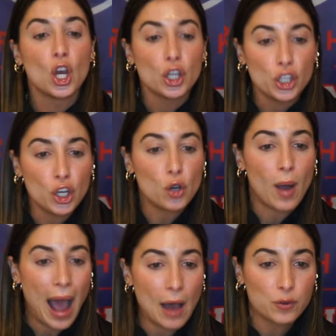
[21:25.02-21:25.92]
you
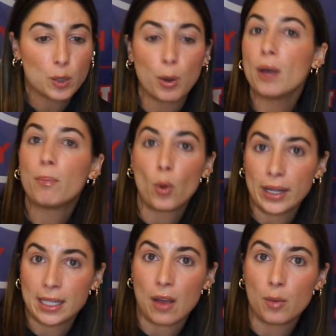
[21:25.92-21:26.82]
have to put
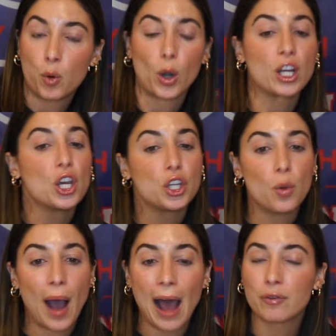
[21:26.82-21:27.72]
points on the board.
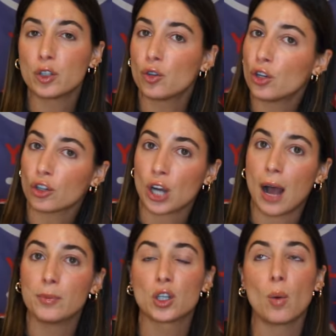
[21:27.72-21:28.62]
You have to do your
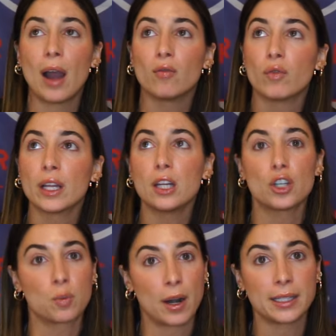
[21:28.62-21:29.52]
job. So I really
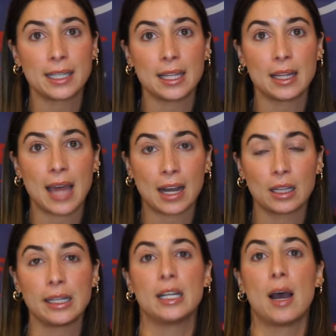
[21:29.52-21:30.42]
just want to see that
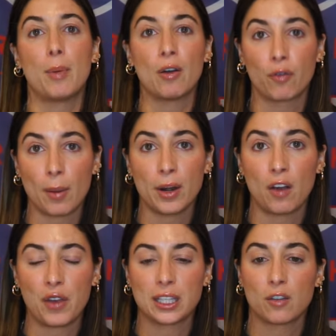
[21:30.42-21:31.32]
cleaned up from an
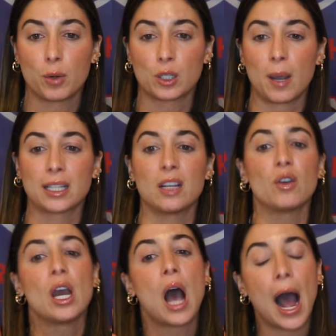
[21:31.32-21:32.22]
offensive perspective.
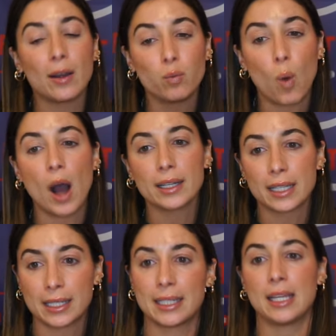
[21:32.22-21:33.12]
I want
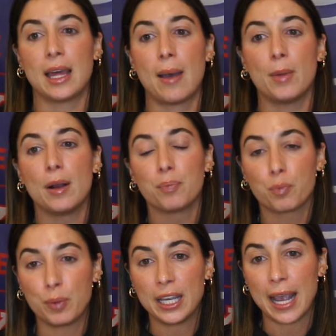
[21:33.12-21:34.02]
to see them
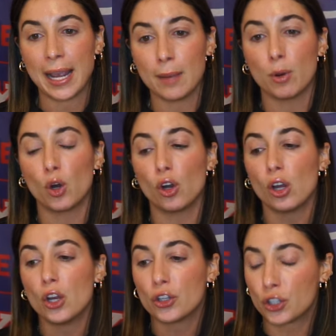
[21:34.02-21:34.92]
be
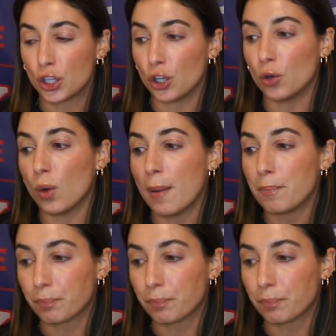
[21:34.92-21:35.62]
able to